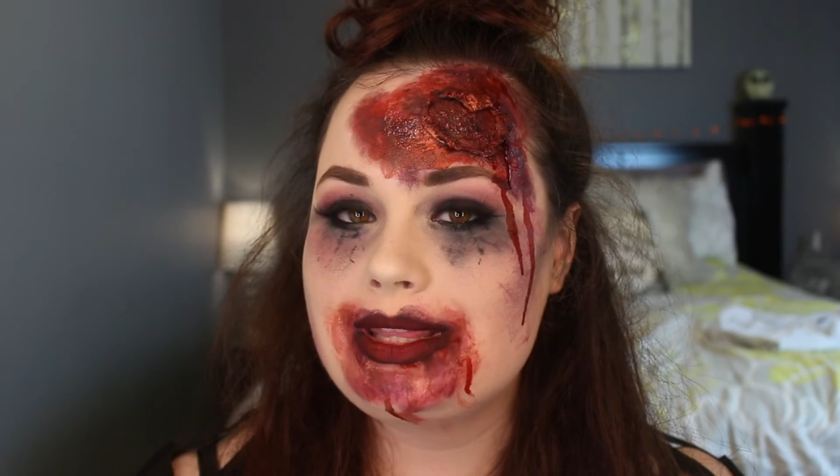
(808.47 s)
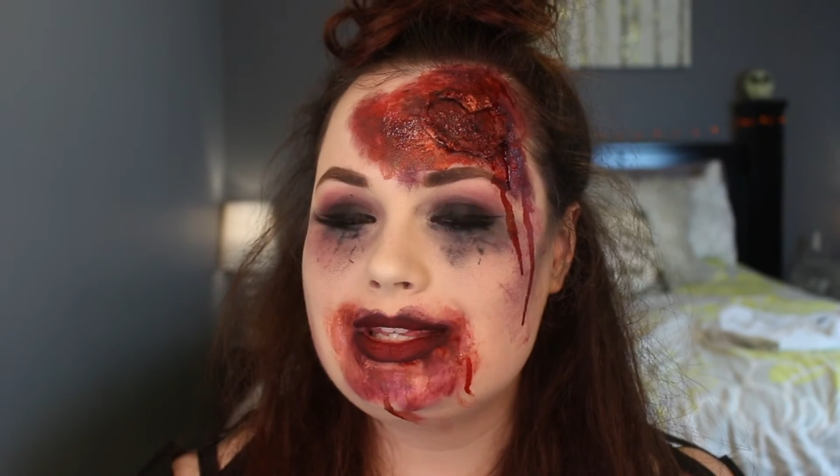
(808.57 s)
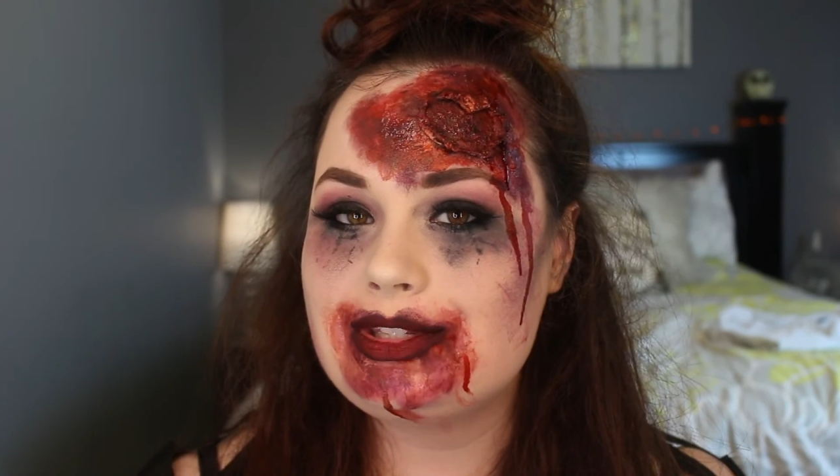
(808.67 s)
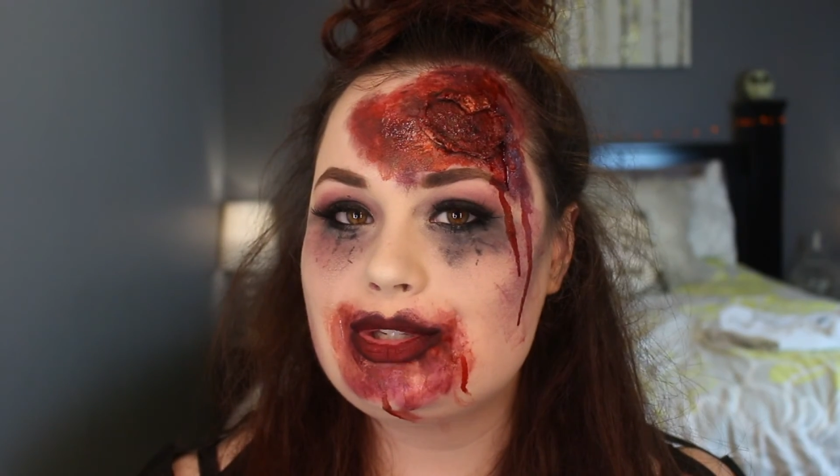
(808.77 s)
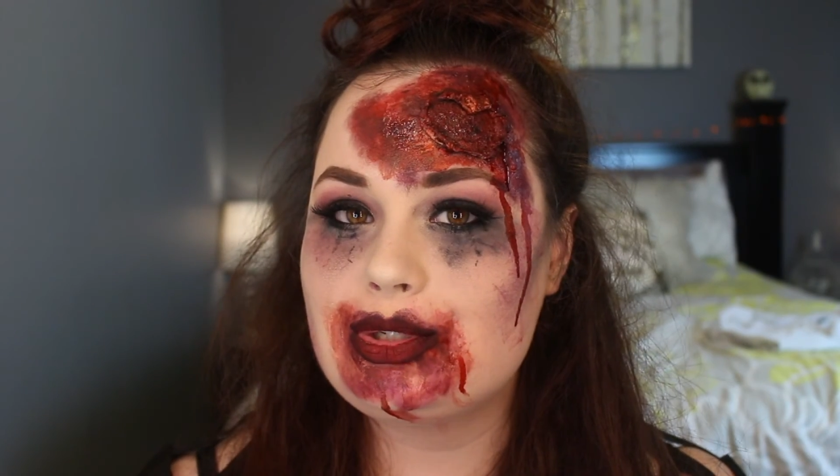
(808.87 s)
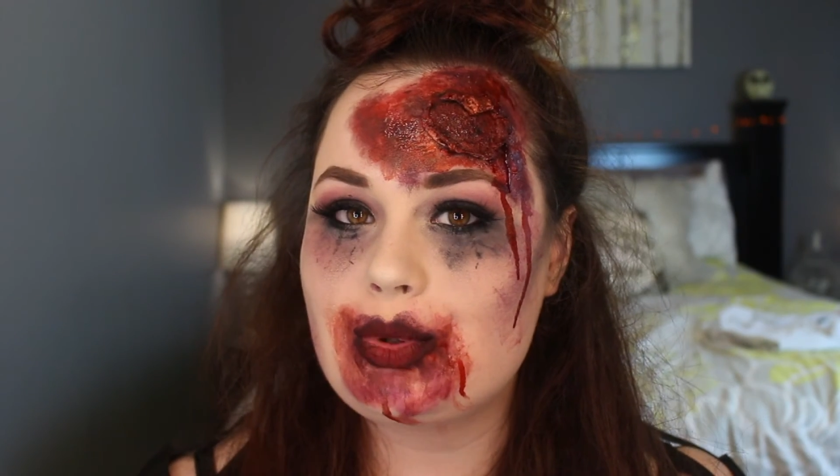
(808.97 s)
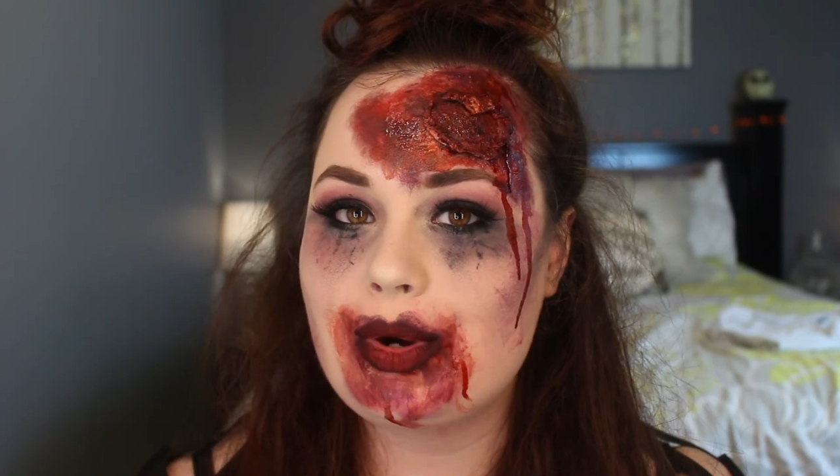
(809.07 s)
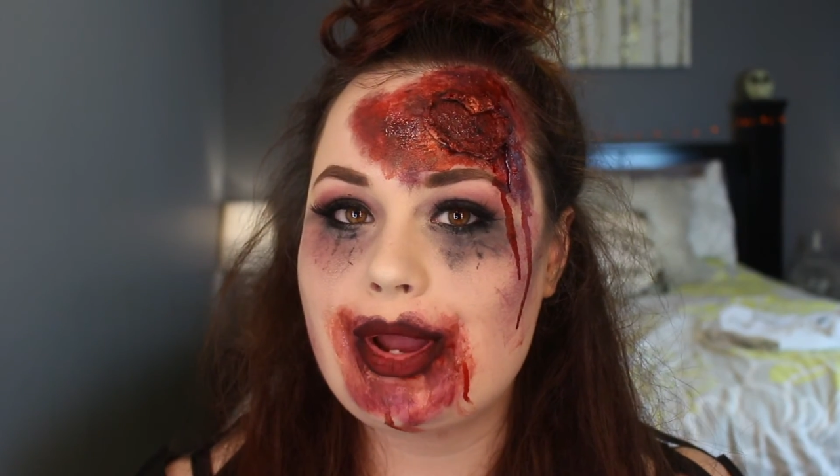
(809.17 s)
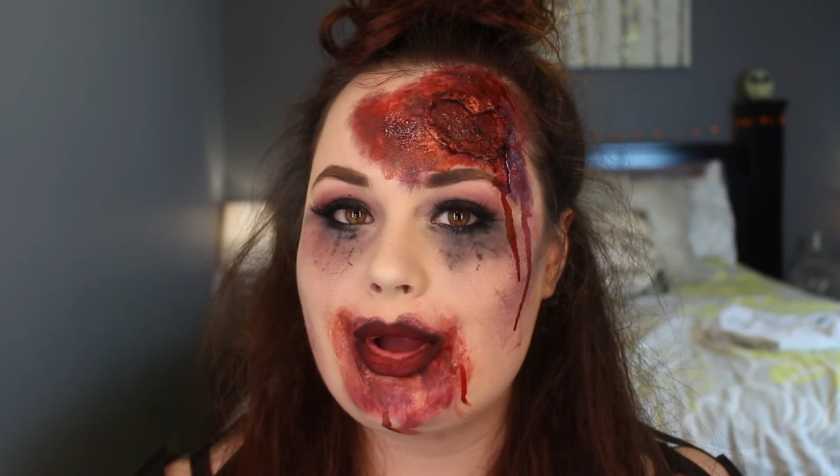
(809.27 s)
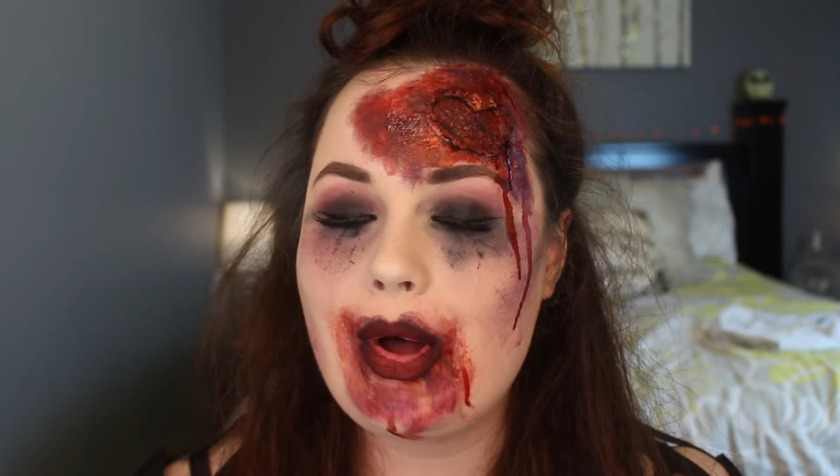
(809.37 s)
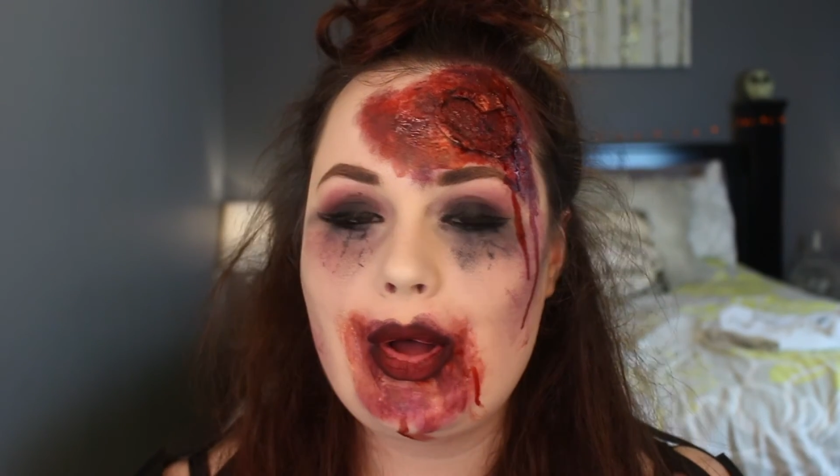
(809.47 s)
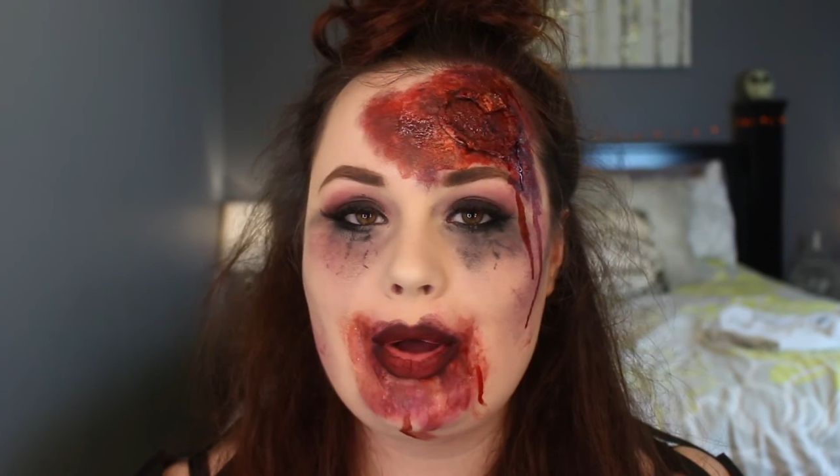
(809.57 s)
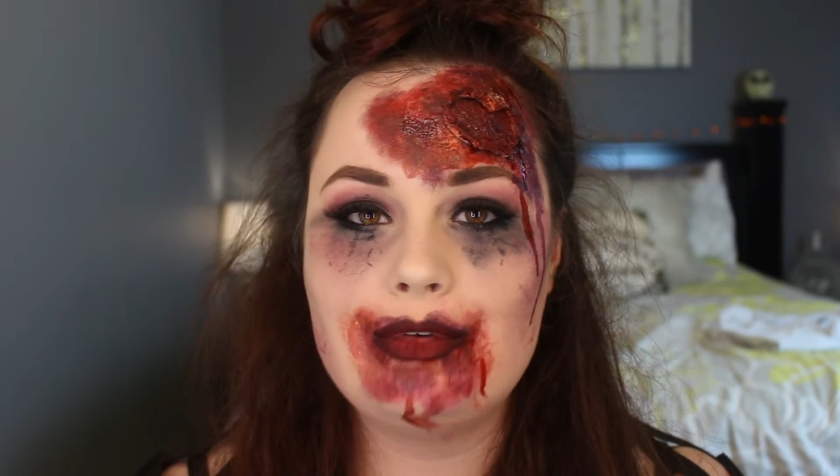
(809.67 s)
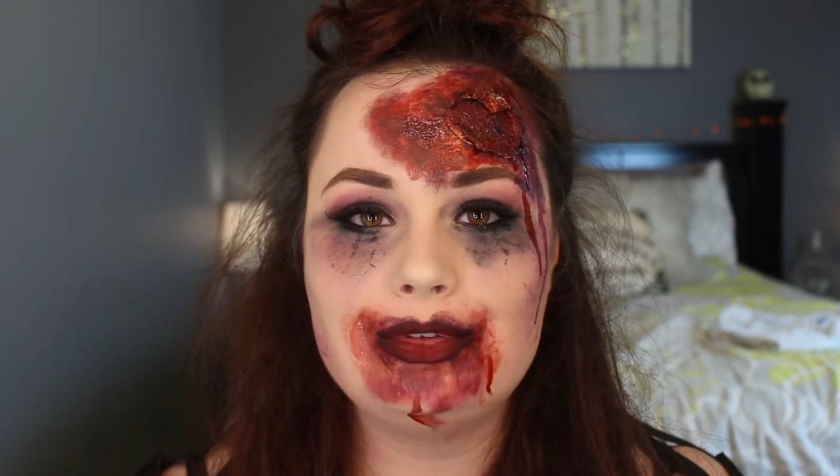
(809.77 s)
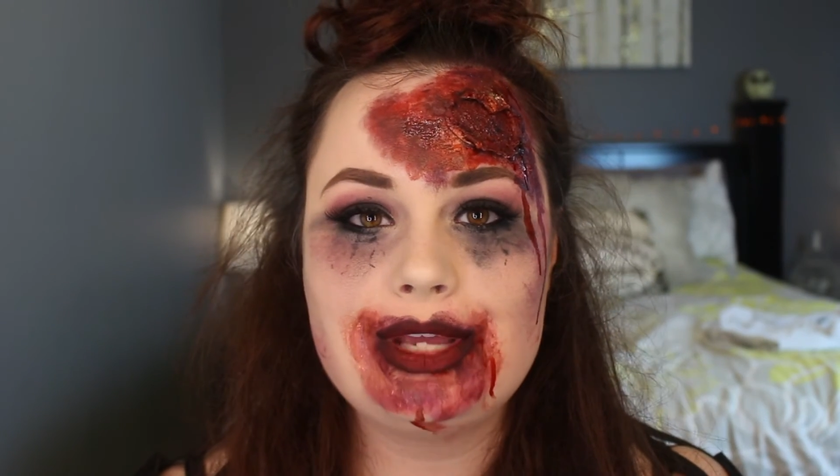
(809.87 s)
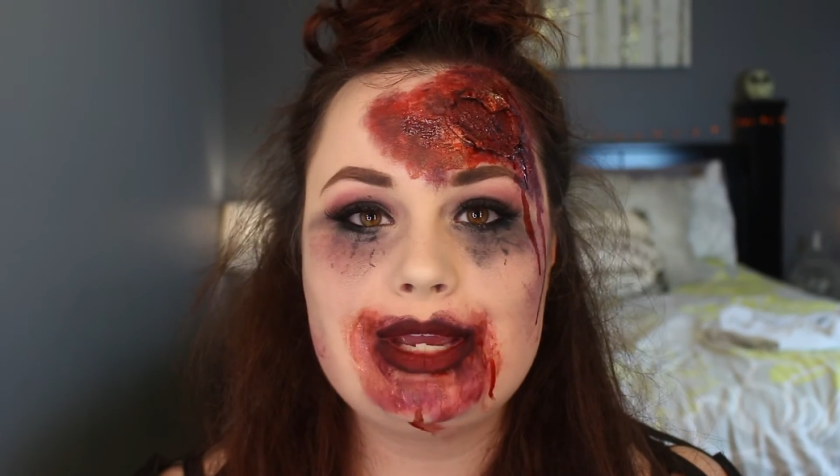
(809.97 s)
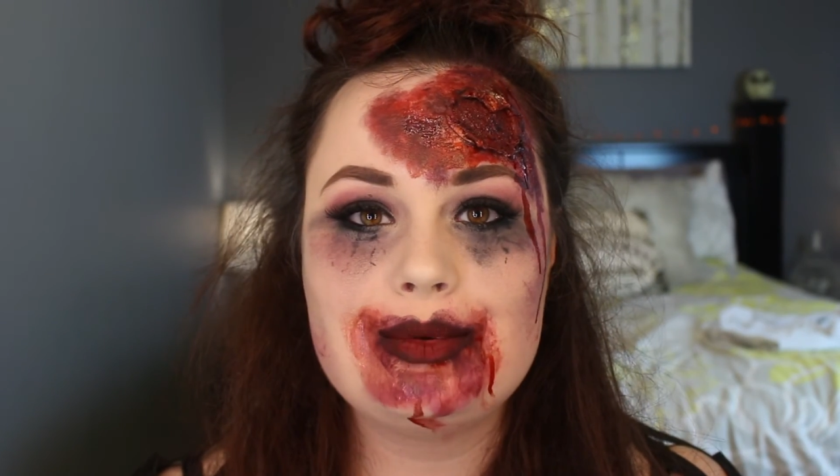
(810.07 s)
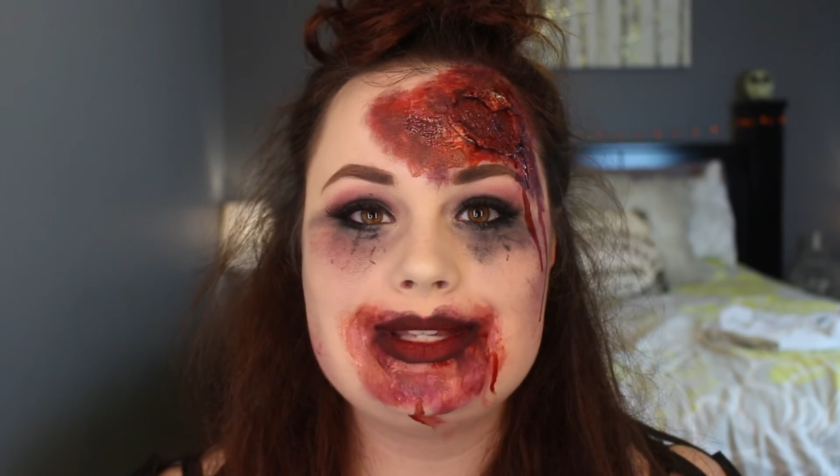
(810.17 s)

This tutorial. Hopefully it